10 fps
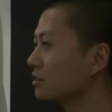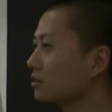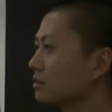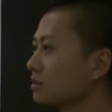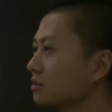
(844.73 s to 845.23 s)

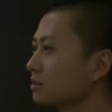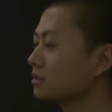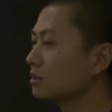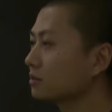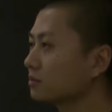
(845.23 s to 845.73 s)

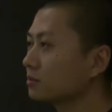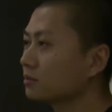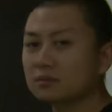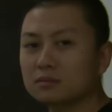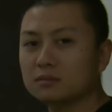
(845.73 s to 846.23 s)

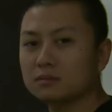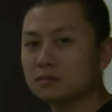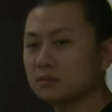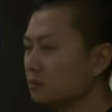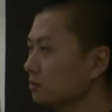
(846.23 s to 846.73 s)

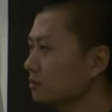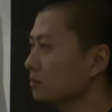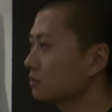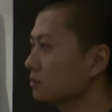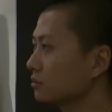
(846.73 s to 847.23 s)

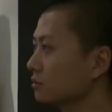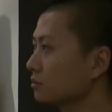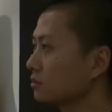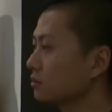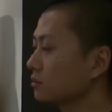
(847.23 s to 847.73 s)

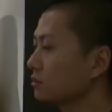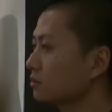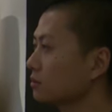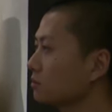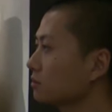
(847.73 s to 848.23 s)

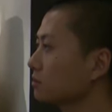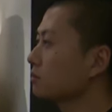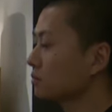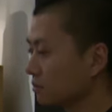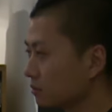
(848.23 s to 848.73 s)

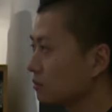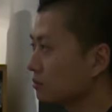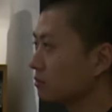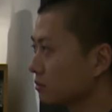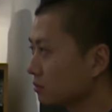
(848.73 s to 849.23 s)

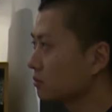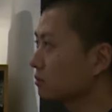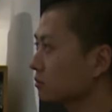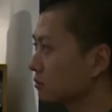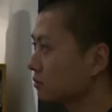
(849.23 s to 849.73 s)

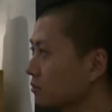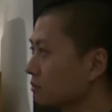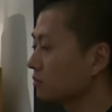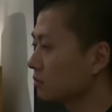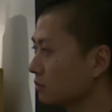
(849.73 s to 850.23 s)

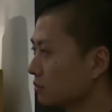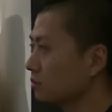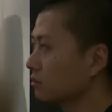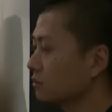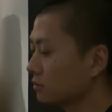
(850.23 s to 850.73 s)

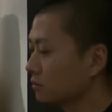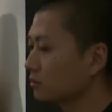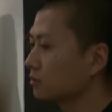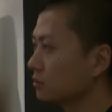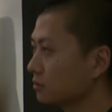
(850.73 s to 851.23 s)

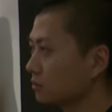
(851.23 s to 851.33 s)
This person isn't speaking.